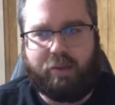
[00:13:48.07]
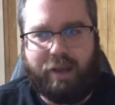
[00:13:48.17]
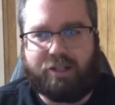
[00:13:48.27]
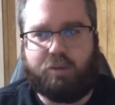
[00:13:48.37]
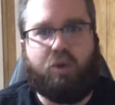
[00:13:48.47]
And
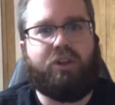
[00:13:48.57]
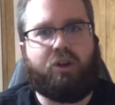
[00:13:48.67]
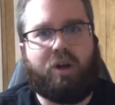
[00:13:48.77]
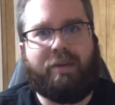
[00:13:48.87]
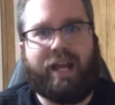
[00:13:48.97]
Master Mold, they're
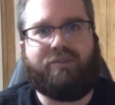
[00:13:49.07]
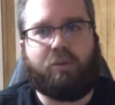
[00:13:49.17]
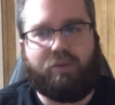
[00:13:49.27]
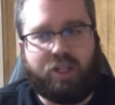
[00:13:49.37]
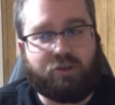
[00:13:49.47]
coming after
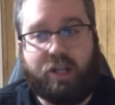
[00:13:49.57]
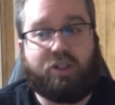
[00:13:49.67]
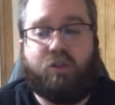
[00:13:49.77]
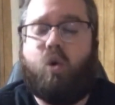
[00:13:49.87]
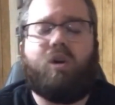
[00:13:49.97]
Professor X.
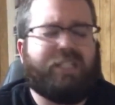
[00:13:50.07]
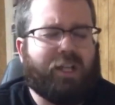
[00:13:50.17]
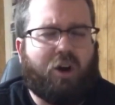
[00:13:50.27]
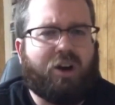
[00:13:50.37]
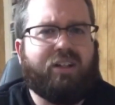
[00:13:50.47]
Of course they
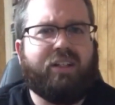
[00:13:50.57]
are.